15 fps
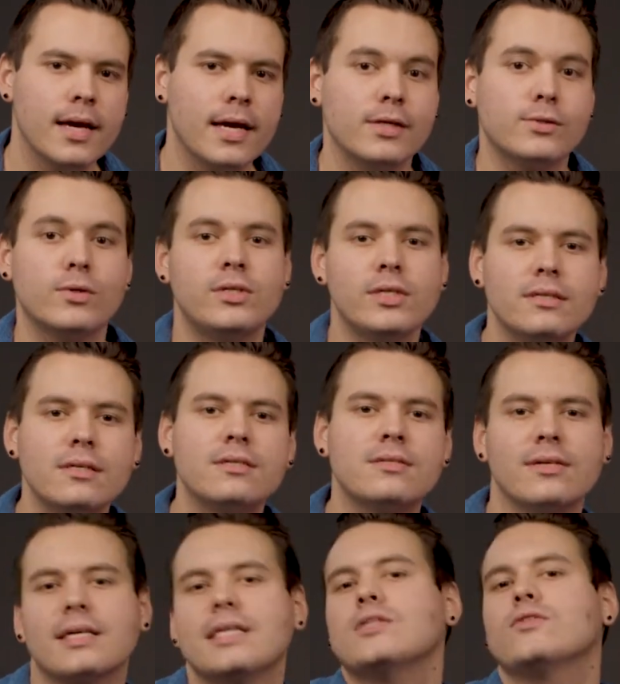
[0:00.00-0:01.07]
And so Jesus
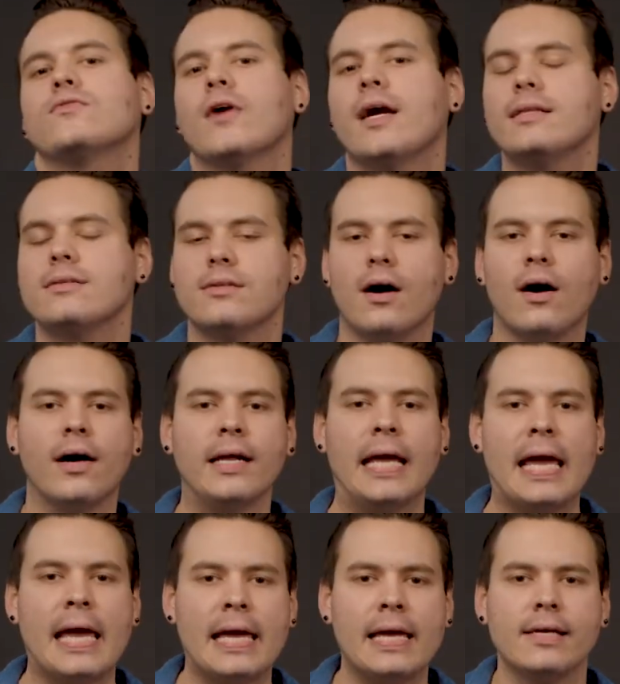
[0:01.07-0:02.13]
took his friends on
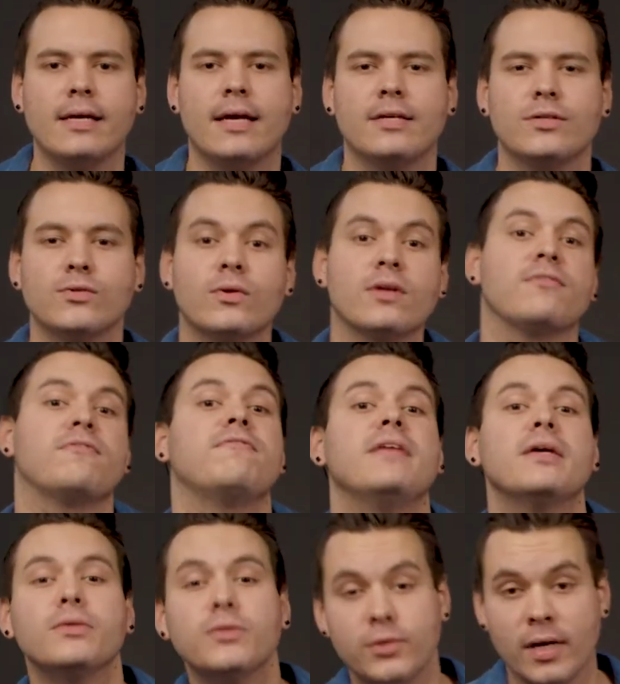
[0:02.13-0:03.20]
a sort of
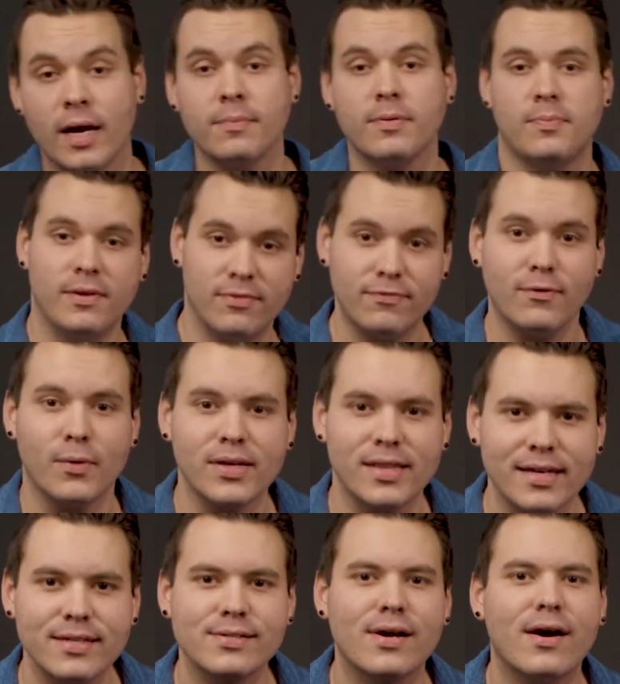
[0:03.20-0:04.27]
field trip before
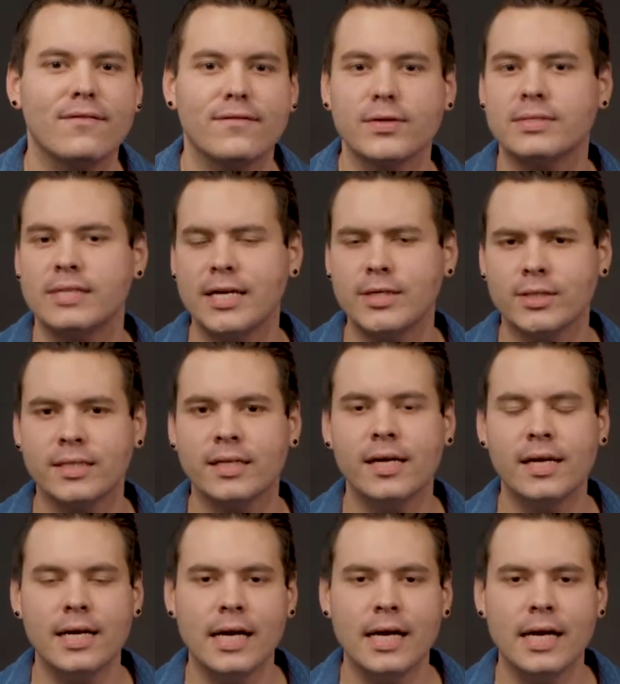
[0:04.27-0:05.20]
this conversation,